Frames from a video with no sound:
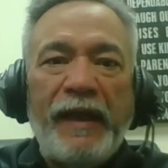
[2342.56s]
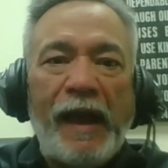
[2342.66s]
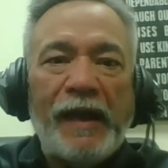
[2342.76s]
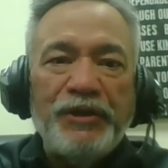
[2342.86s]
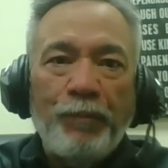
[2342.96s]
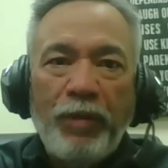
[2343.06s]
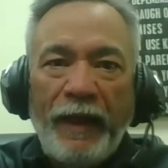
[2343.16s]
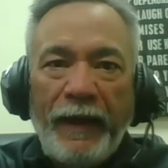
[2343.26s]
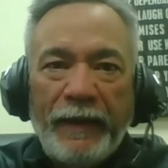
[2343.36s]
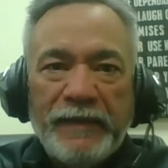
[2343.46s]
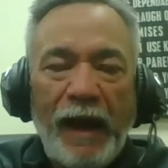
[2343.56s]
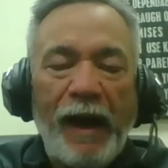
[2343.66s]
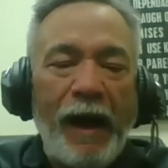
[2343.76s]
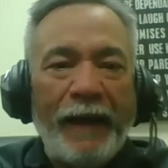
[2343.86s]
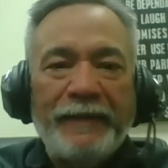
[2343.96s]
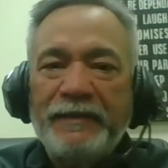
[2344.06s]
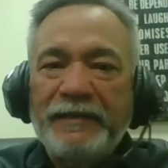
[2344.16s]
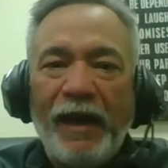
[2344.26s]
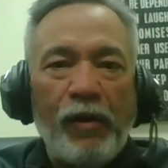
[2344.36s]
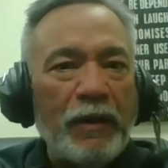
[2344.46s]
action plans, I
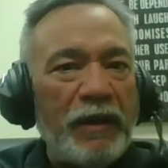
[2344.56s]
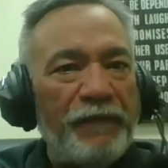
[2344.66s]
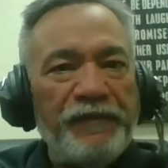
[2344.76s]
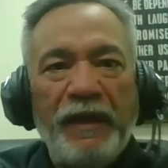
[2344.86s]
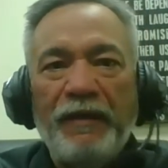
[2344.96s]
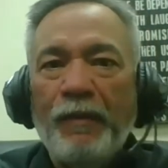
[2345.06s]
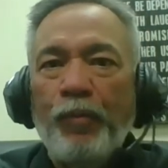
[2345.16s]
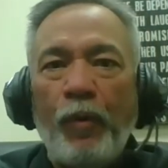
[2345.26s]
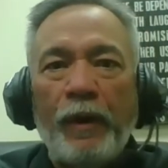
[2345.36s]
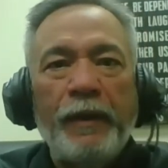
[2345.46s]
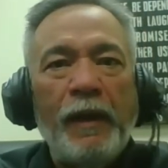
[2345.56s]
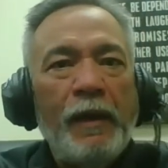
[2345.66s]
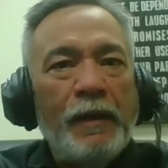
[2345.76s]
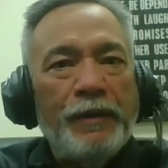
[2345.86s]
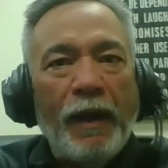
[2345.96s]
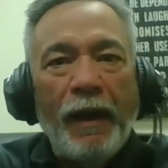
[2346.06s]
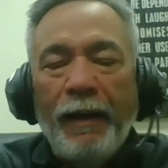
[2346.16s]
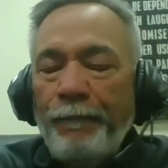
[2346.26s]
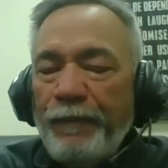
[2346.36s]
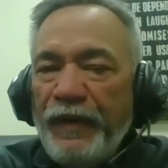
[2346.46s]
tell Clifton and the board,
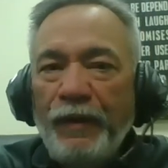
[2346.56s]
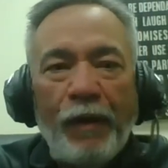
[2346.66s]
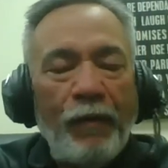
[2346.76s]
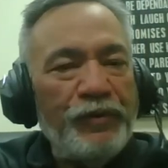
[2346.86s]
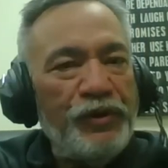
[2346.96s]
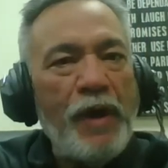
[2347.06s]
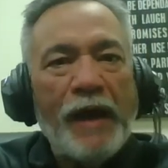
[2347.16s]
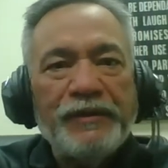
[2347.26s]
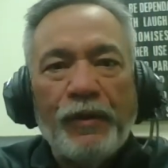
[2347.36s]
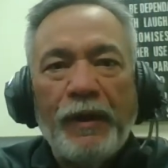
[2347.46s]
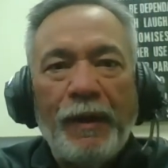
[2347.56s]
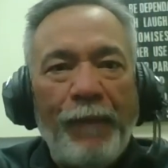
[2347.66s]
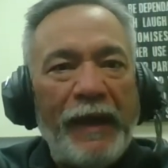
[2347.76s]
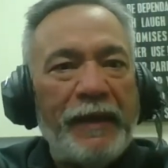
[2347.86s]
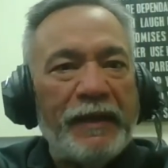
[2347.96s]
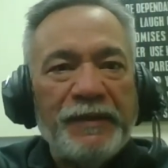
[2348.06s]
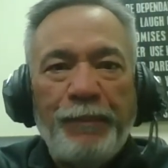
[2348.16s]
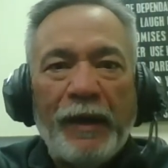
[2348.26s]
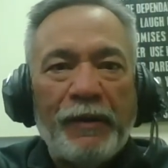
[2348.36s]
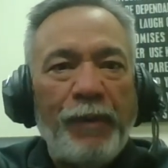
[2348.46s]
you guys are going to make us
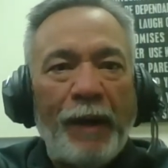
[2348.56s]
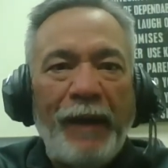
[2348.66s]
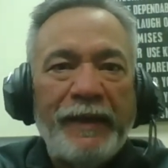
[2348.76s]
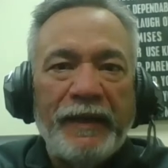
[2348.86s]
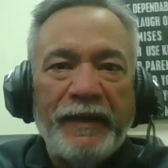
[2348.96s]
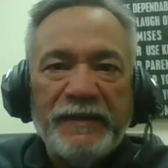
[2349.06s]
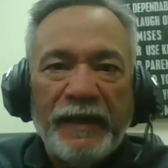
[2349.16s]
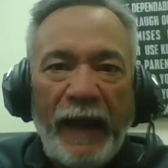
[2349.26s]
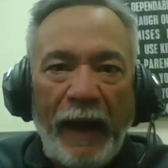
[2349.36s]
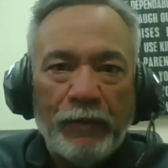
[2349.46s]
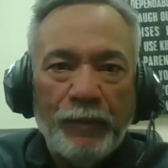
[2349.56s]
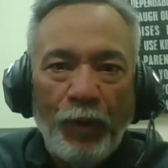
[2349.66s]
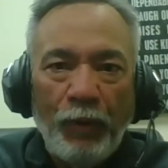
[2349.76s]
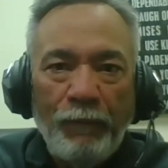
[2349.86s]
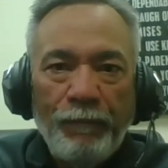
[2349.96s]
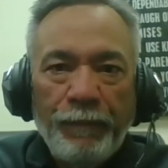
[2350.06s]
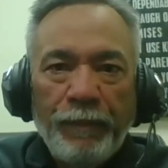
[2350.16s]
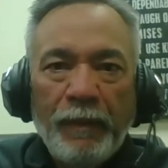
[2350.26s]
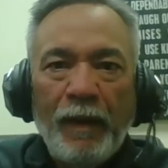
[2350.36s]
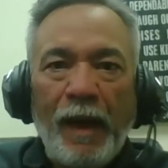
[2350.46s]
better by making us accountable
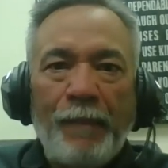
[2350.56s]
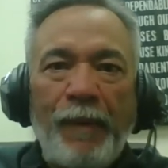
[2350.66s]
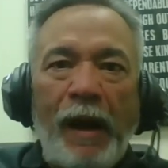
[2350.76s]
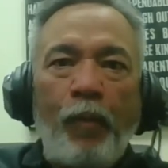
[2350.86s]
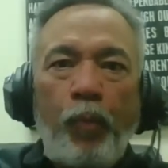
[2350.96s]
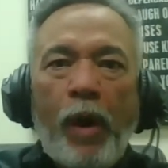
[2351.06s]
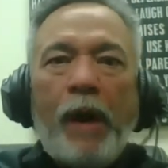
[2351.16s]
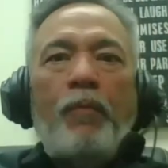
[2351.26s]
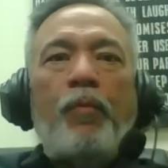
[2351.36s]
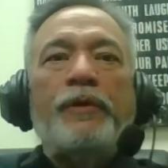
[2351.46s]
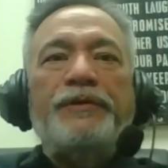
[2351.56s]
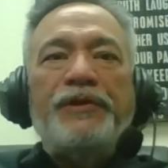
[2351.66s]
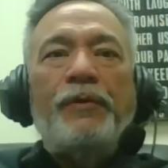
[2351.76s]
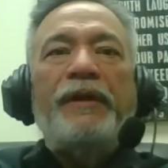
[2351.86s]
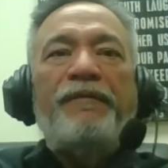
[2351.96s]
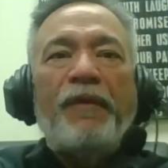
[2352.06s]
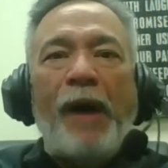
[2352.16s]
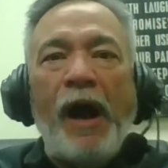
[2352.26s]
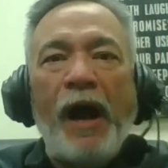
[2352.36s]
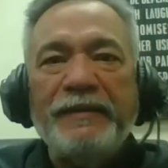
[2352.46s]
about what we're doing from a
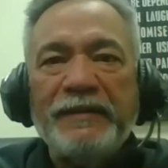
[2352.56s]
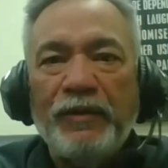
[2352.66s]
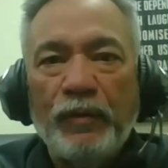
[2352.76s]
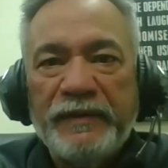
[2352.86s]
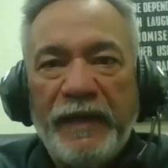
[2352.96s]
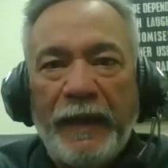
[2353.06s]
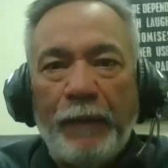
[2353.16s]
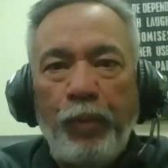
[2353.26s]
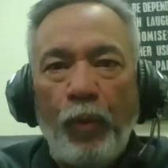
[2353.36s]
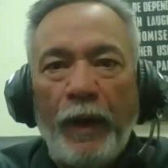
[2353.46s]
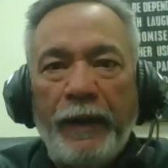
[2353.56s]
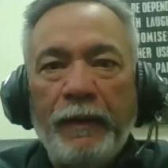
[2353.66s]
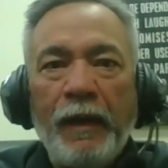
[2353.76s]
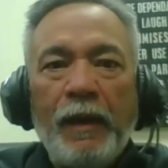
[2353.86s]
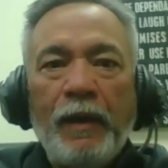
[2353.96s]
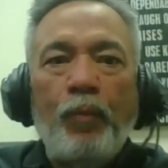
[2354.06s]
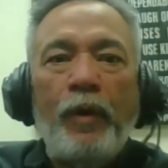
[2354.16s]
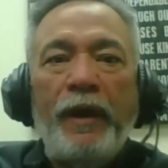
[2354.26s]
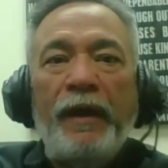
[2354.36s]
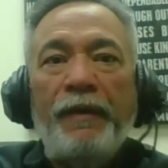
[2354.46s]
high school standpoint
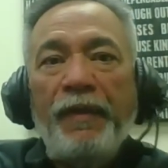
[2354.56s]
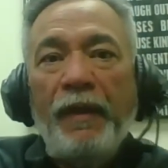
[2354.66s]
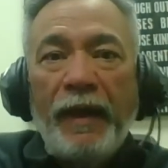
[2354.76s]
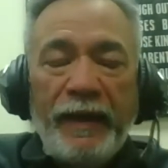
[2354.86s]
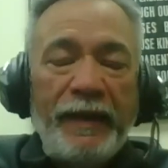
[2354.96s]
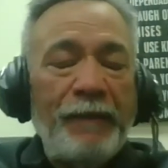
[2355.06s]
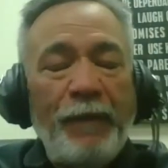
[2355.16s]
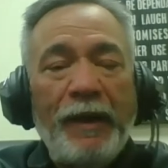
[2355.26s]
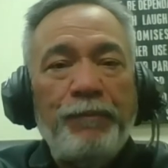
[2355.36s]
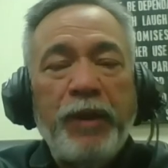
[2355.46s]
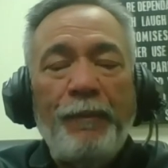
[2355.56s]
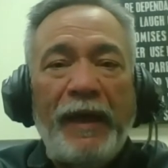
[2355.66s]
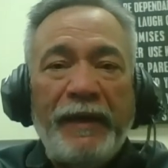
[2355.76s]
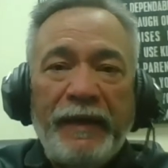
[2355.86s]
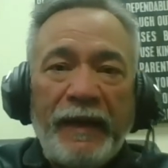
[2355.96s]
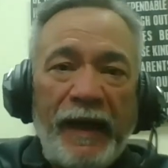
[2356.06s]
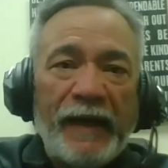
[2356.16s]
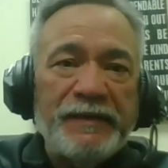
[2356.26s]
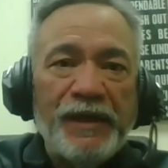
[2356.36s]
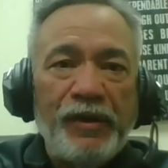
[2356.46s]
with implementing and
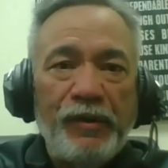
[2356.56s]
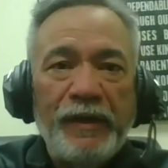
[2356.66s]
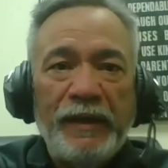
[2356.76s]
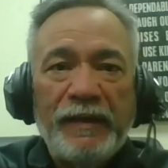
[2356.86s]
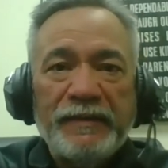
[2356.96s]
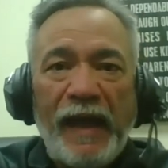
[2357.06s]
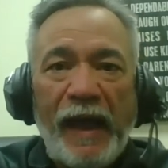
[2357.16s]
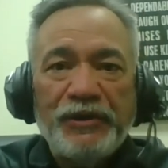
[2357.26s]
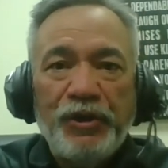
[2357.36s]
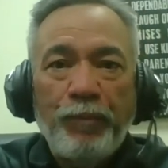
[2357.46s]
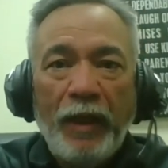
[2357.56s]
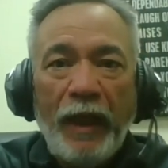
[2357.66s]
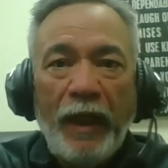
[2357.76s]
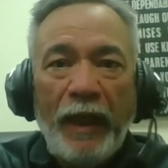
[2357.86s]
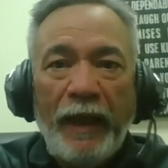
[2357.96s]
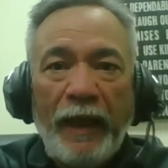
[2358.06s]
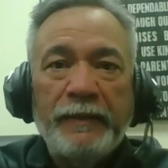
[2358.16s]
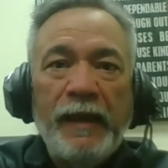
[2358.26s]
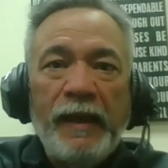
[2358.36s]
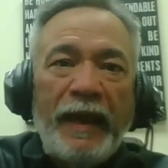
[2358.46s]
executing this action plan,
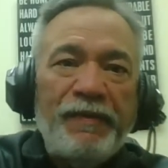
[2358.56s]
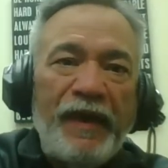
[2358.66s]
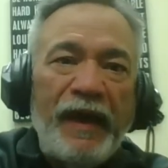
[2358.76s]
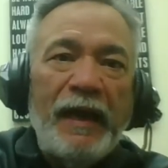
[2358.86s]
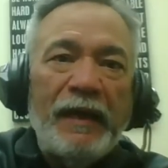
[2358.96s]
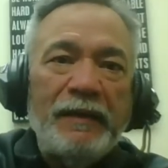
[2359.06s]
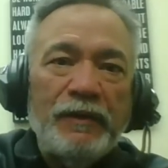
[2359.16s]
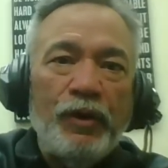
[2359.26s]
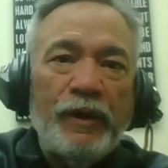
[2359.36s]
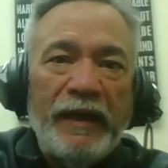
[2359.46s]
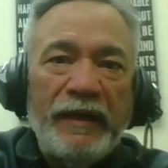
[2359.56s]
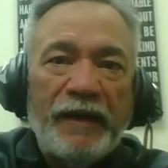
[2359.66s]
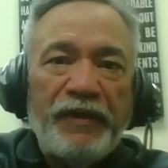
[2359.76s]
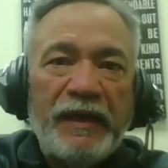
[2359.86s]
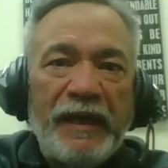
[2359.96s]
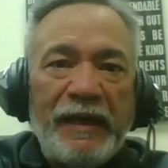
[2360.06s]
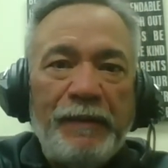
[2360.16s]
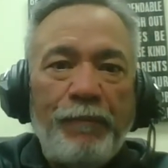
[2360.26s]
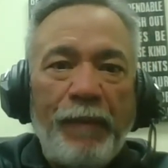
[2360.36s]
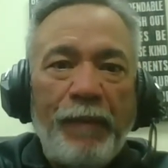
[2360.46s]
and then looking at the key
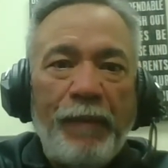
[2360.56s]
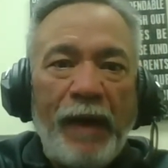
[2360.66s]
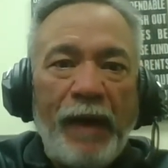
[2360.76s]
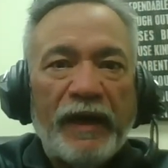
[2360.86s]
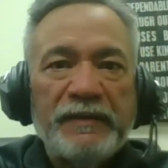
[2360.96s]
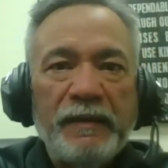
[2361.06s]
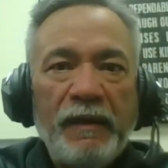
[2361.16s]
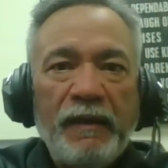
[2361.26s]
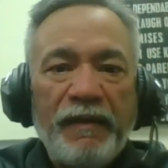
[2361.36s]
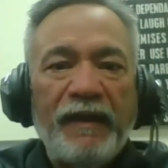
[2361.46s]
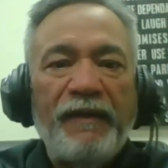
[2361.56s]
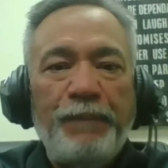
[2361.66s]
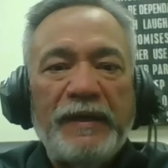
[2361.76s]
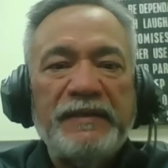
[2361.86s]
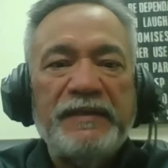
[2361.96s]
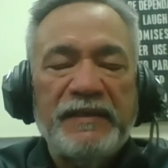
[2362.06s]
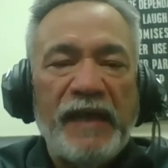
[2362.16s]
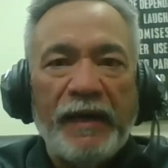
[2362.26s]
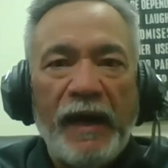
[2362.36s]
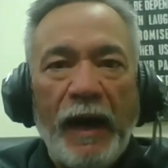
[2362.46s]
metrics that have been
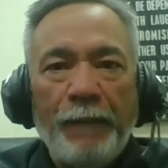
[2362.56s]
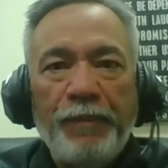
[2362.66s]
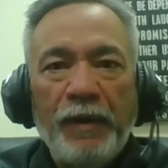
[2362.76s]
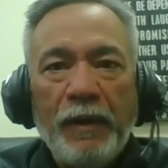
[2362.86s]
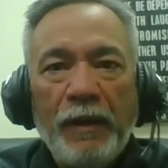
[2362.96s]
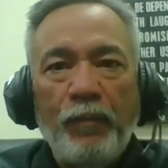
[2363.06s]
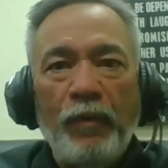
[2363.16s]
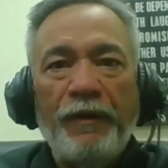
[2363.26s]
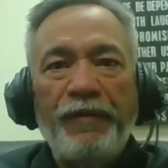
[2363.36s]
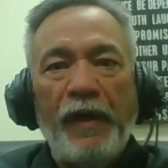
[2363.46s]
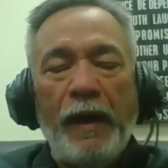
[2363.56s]
set up with